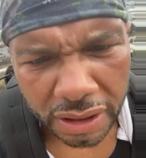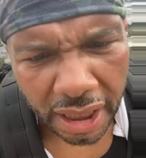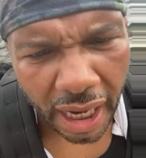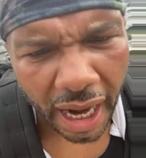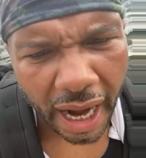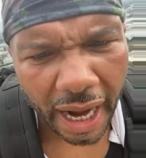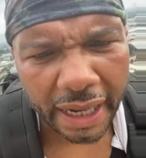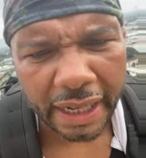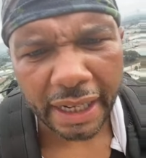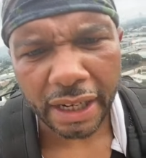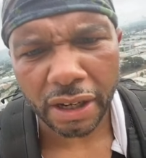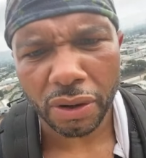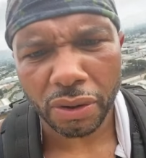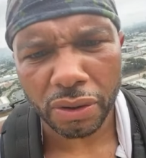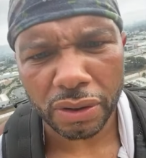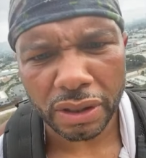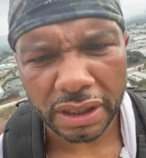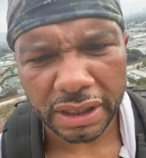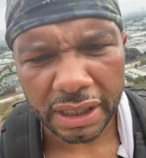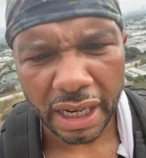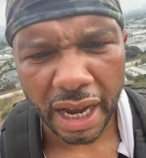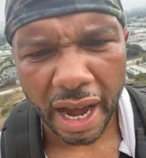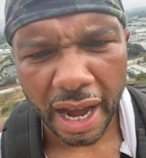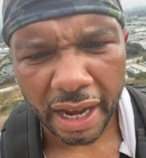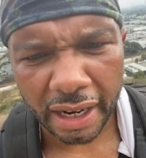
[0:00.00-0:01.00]
hiding on the
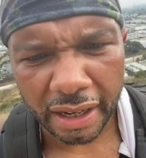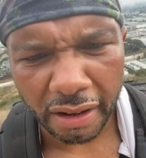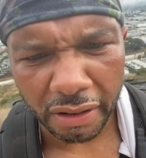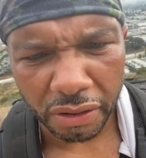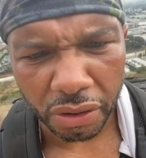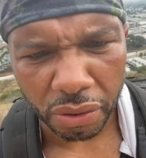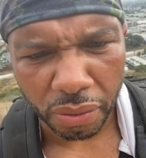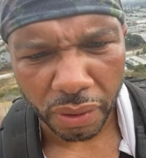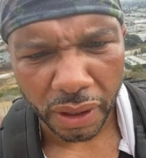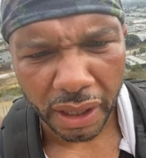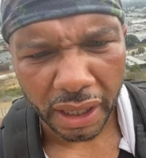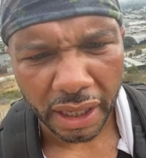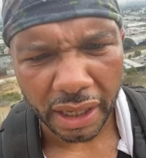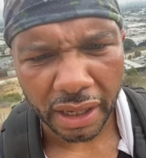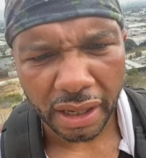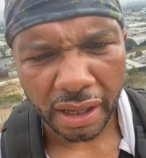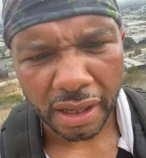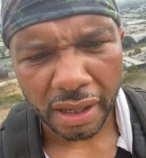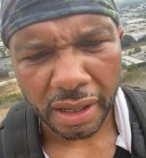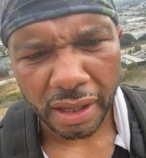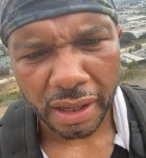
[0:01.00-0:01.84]
side of the ring,